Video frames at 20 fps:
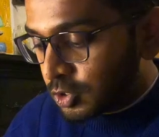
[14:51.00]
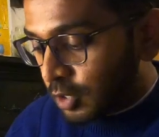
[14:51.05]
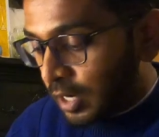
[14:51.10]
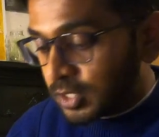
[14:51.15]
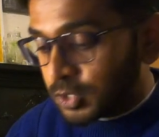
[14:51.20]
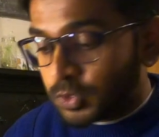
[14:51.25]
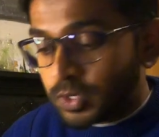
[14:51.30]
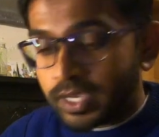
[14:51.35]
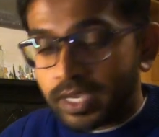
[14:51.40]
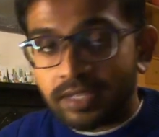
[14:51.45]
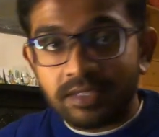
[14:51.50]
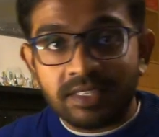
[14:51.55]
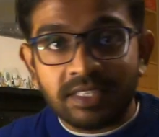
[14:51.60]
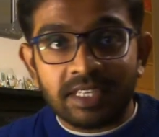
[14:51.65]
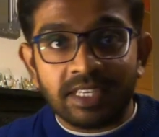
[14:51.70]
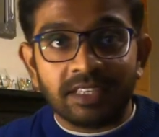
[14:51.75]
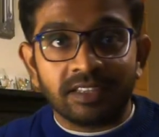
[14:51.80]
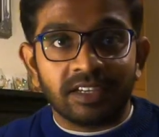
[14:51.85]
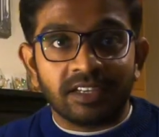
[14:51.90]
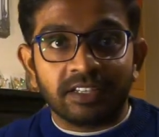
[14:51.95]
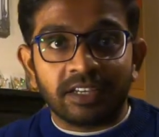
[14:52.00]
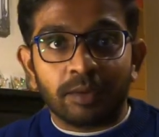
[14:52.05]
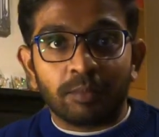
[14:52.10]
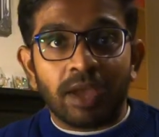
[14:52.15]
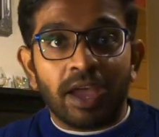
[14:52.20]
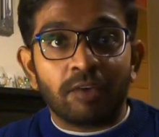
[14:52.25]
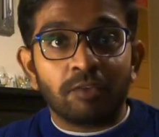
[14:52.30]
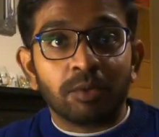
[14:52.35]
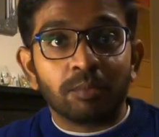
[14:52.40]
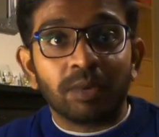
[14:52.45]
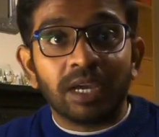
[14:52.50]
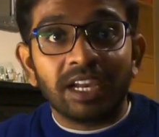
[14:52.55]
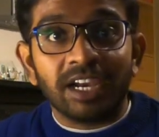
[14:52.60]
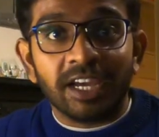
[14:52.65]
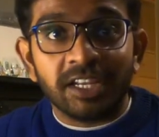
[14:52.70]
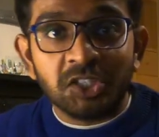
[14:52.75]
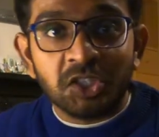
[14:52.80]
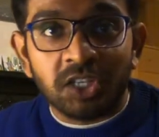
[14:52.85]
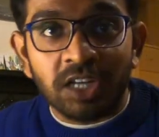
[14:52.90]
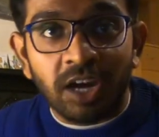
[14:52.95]
So as you can see that I'm having my
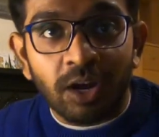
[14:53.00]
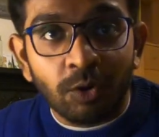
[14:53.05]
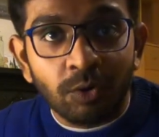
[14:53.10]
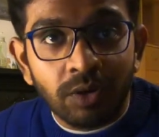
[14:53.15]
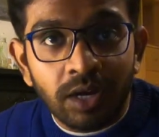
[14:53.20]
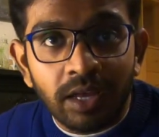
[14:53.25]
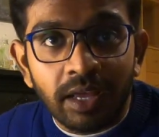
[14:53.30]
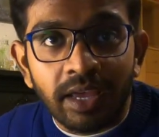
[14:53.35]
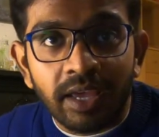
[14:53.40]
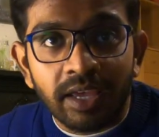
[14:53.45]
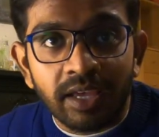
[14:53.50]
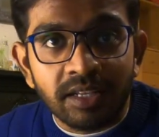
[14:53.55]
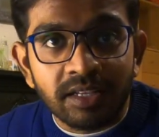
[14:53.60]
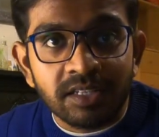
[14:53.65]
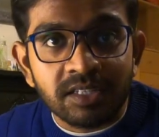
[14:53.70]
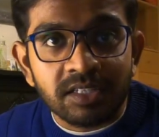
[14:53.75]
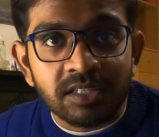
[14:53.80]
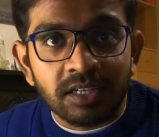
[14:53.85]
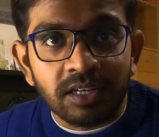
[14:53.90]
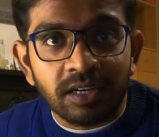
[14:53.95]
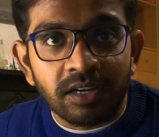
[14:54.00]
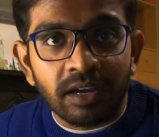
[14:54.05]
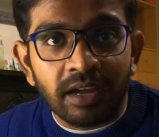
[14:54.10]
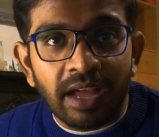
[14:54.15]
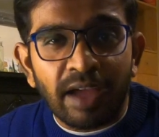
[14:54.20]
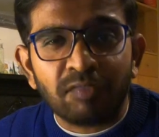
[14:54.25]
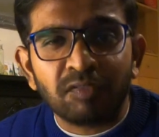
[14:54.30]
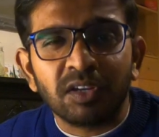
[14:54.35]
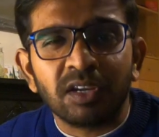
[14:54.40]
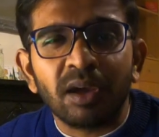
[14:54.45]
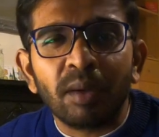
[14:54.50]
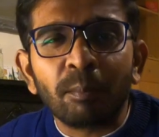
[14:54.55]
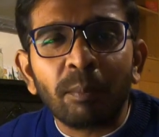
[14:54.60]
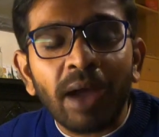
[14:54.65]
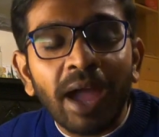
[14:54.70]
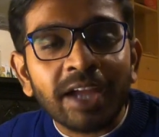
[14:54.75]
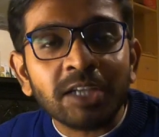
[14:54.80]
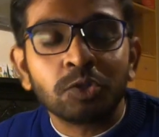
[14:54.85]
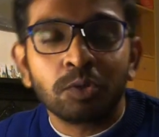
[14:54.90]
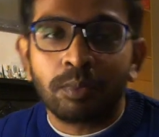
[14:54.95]
lunch now, and after
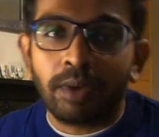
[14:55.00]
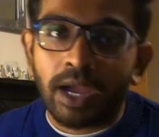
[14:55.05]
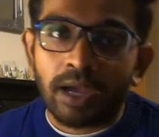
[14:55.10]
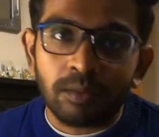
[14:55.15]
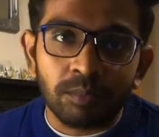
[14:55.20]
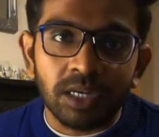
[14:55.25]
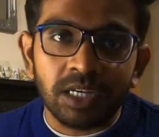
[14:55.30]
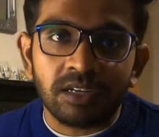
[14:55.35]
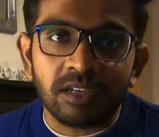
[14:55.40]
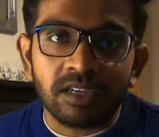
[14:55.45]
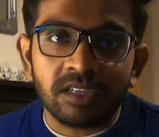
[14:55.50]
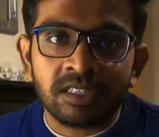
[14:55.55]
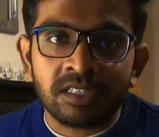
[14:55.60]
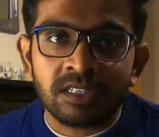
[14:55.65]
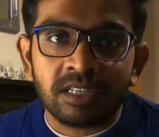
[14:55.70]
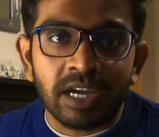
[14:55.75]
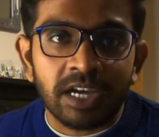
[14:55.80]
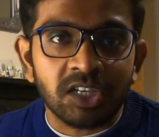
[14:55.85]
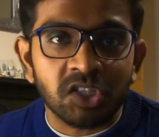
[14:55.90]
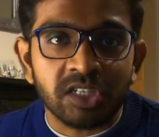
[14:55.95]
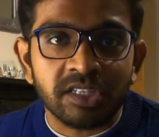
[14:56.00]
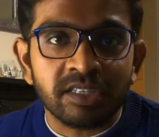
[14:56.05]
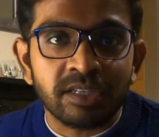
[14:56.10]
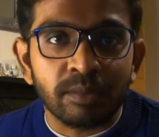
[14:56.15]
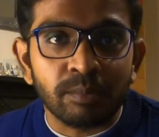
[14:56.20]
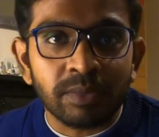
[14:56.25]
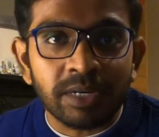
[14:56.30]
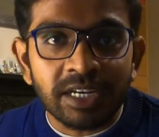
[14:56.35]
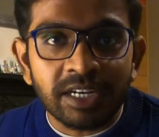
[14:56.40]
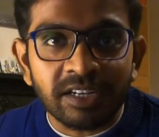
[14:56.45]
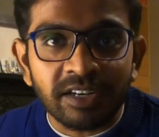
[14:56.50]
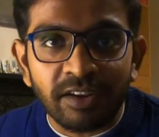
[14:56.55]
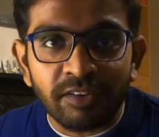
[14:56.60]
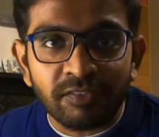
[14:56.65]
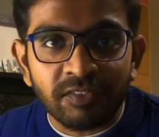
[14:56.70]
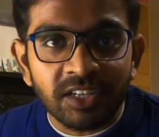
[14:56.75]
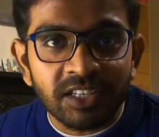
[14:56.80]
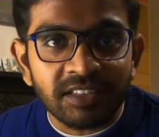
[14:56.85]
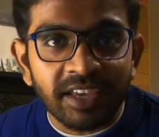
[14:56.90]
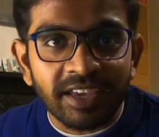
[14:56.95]
back-to-back meetings, I just completed
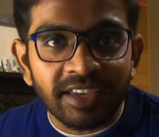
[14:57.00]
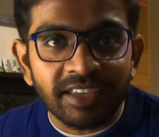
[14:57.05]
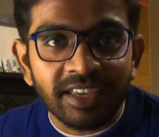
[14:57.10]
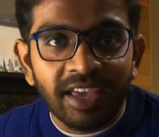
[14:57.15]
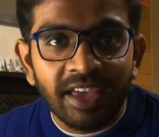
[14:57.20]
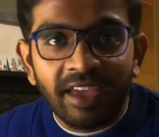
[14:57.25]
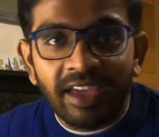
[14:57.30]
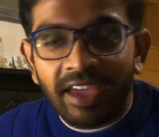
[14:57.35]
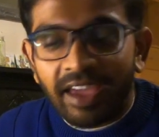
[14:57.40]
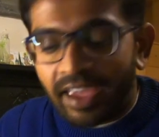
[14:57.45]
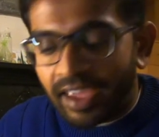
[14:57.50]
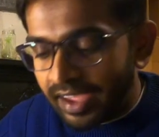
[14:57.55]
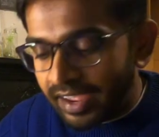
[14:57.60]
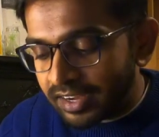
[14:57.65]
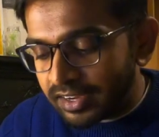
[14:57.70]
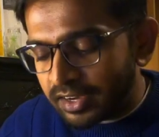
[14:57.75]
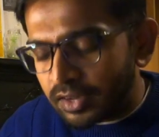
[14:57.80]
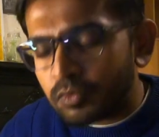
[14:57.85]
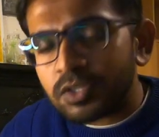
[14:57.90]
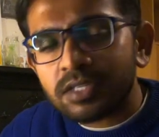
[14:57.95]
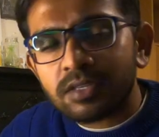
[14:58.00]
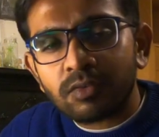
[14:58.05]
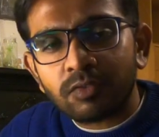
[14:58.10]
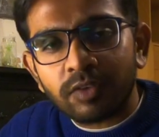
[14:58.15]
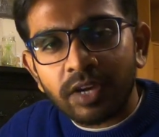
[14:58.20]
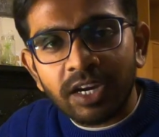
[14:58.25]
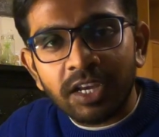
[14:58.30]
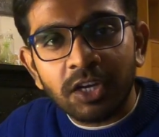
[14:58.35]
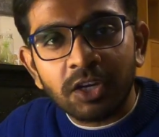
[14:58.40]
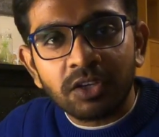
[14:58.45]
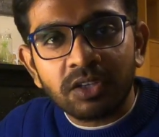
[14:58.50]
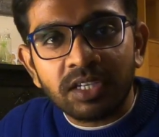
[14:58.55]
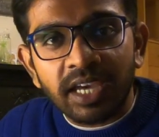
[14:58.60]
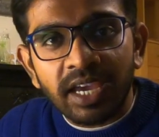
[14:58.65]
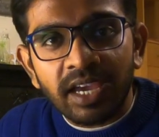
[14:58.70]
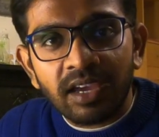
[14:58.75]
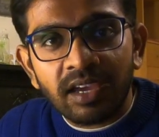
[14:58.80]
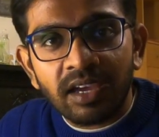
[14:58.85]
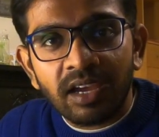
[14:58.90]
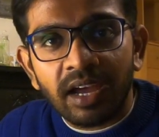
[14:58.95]
everything, and it was a very good
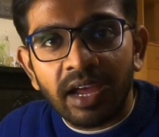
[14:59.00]
day.